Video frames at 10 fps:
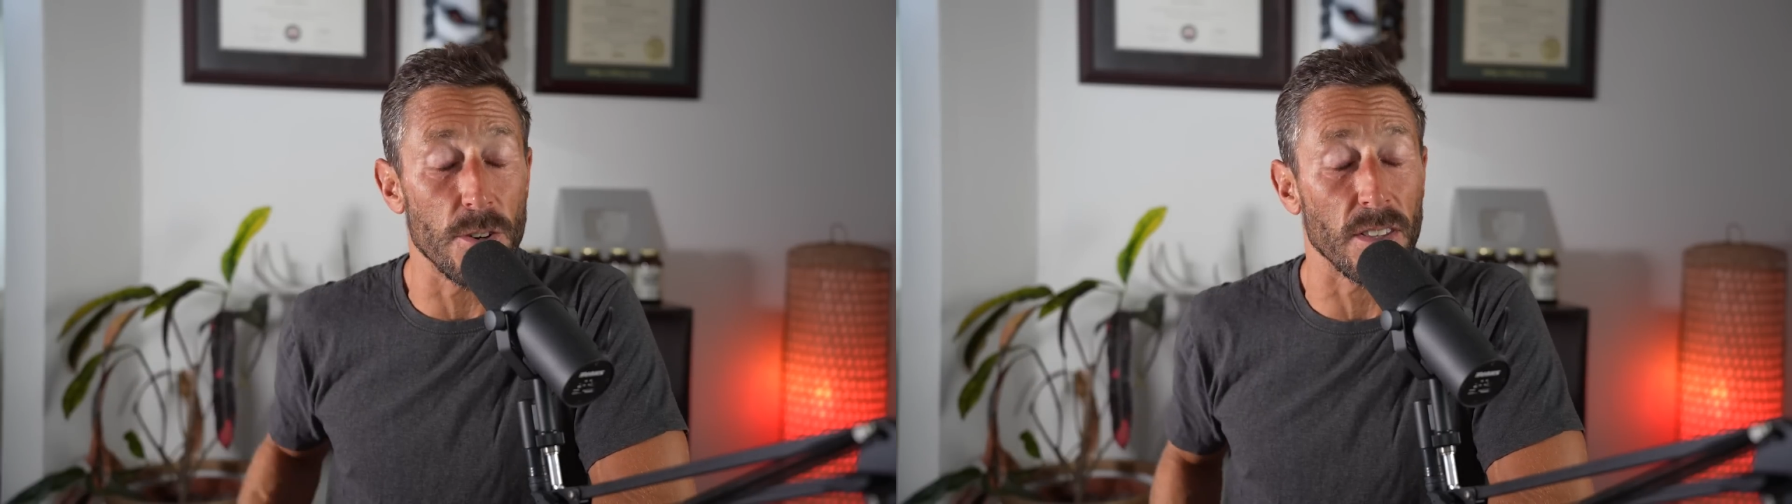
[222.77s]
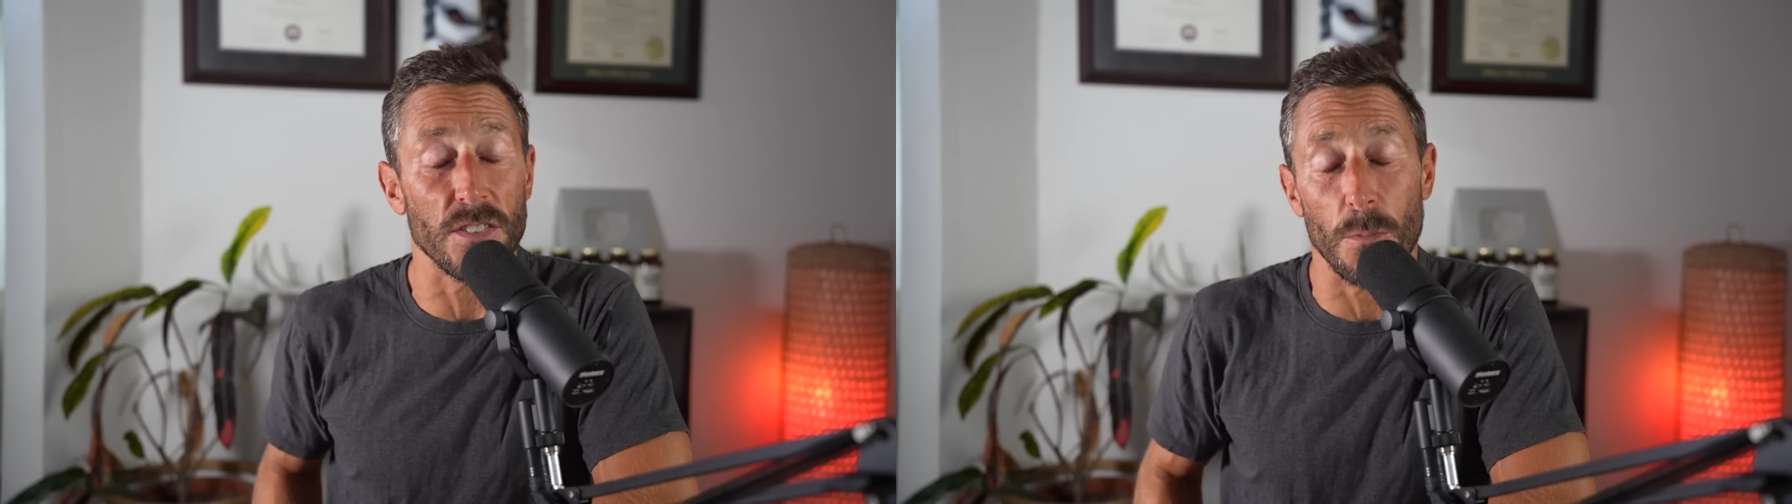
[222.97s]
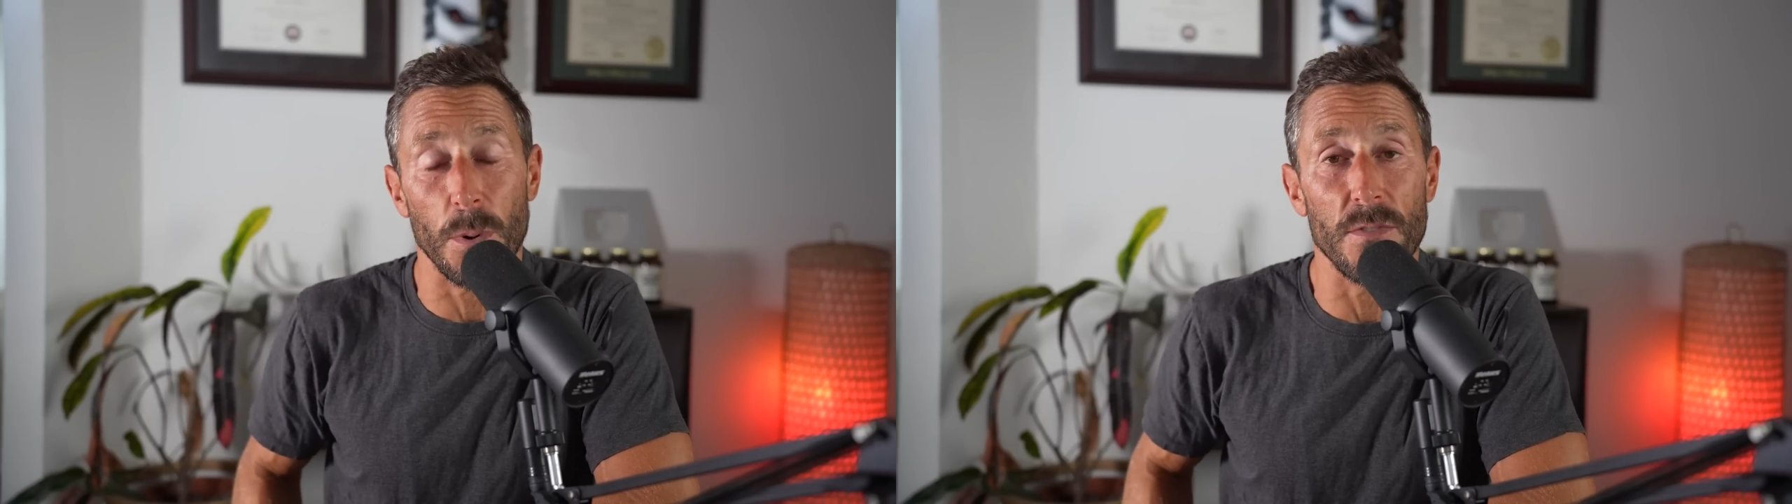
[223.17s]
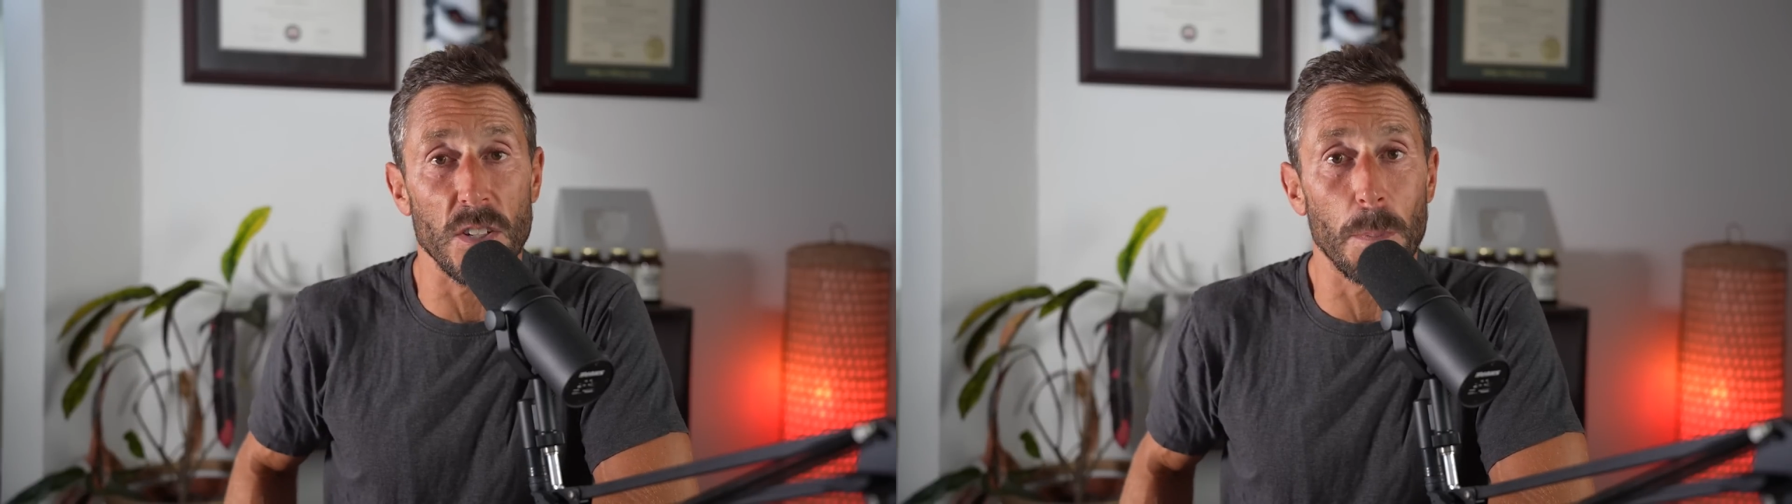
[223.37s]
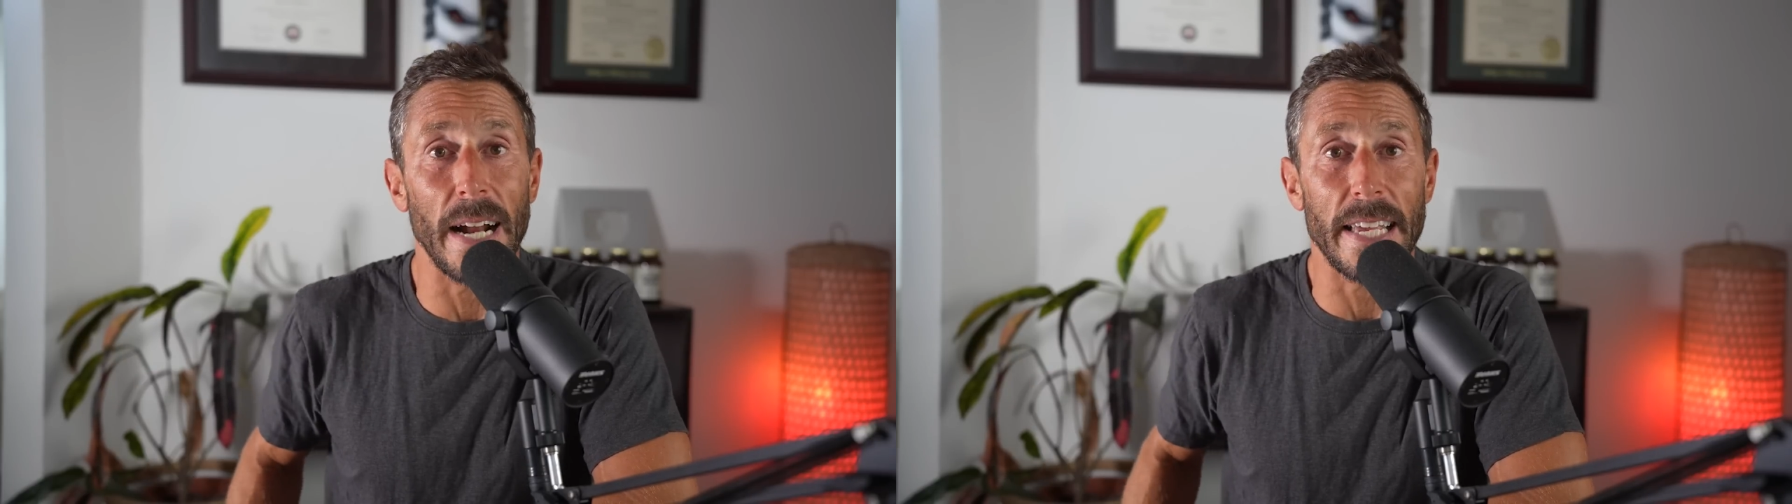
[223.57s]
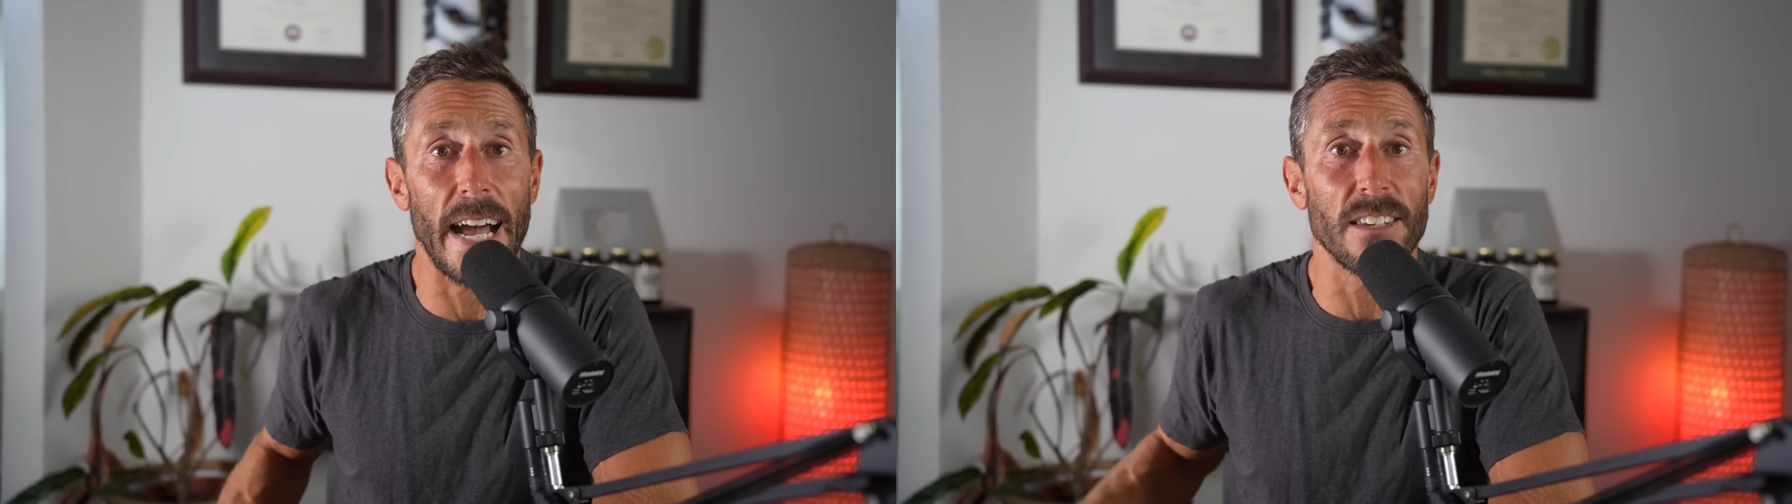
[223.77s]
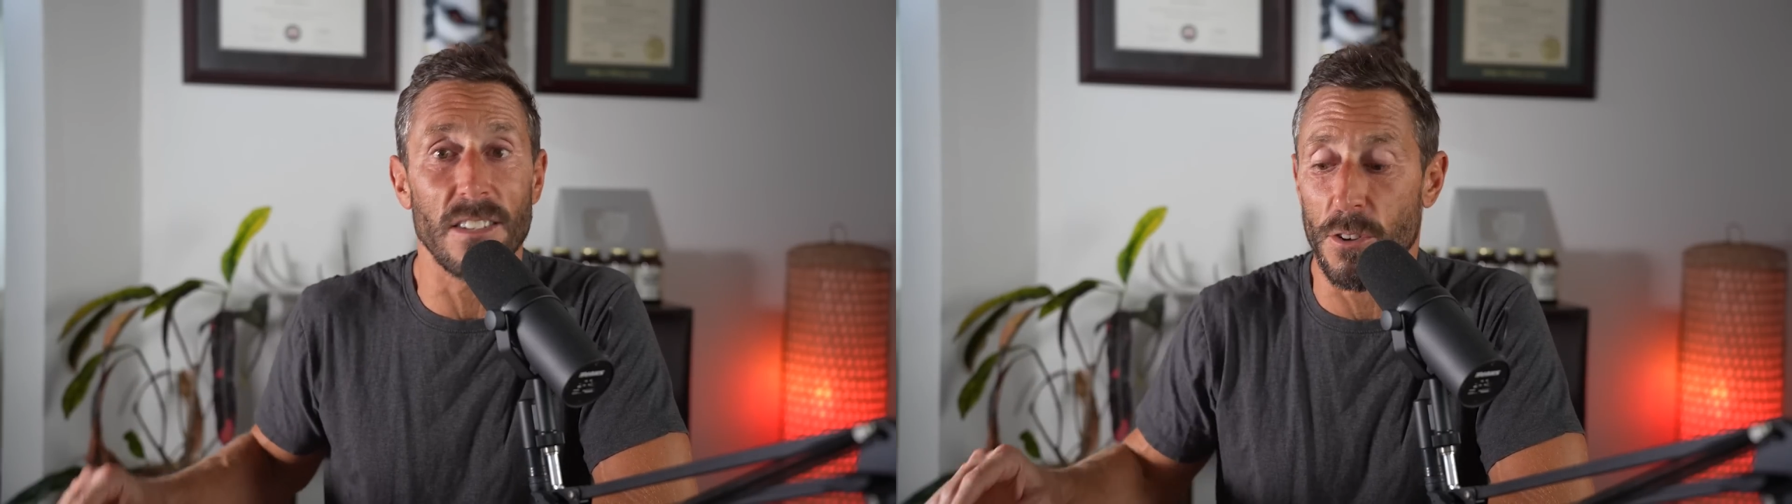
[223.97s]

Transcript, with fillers: You can listen to previous podcasts